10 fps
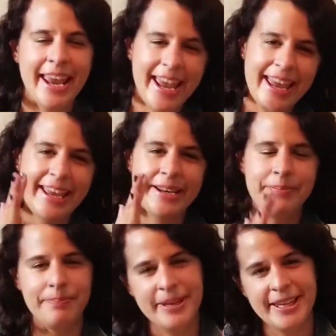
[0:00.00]

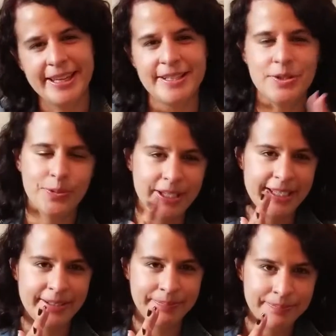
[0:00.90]
in
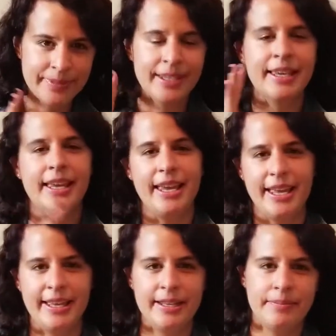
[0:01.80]
between,
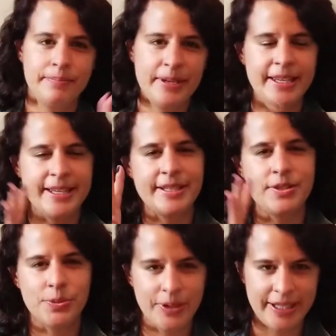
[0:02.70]
in
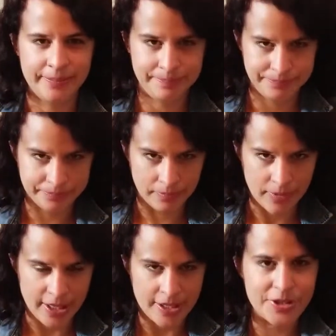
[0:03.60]
between.
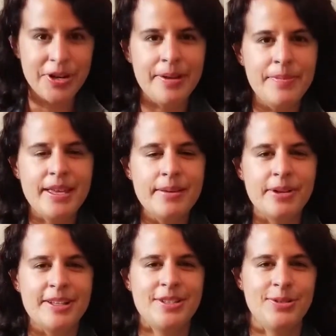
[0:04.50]
Scrub them
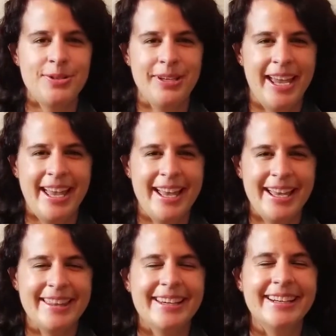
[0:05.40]
all
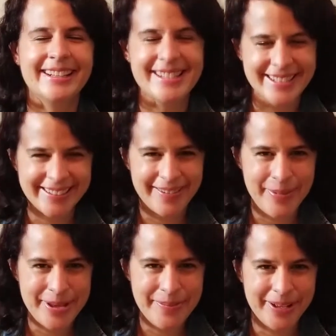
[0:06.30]
together, scrub
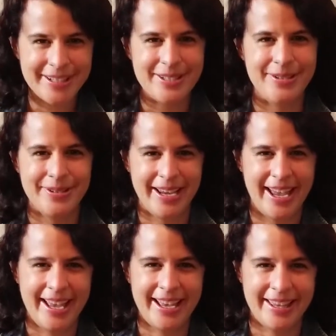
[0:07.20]
them all
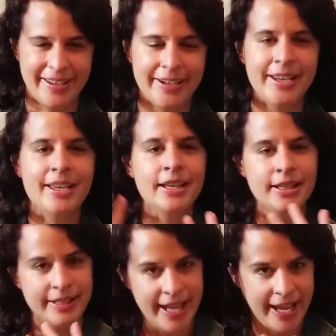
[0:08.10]
together.
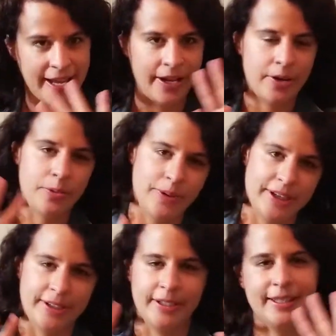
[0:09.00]
Now
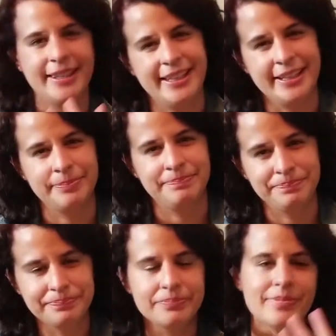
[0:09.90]
we're clean,
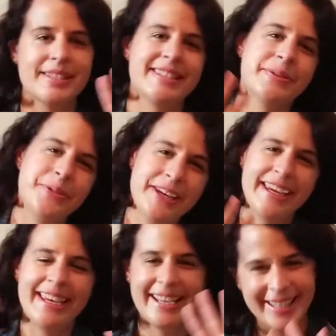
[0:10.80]

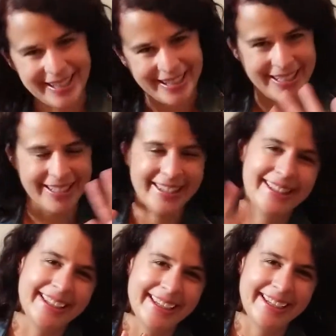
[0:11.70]
squeaky
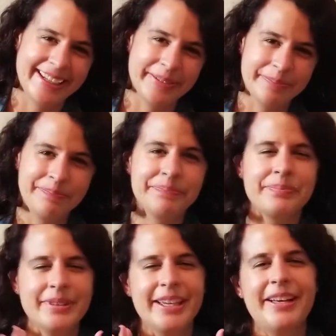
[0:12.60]
clean.
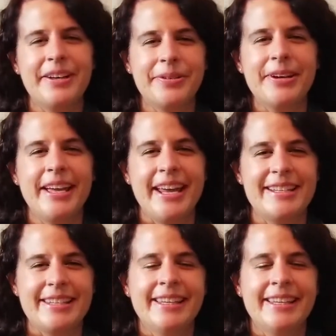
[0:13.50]
All right,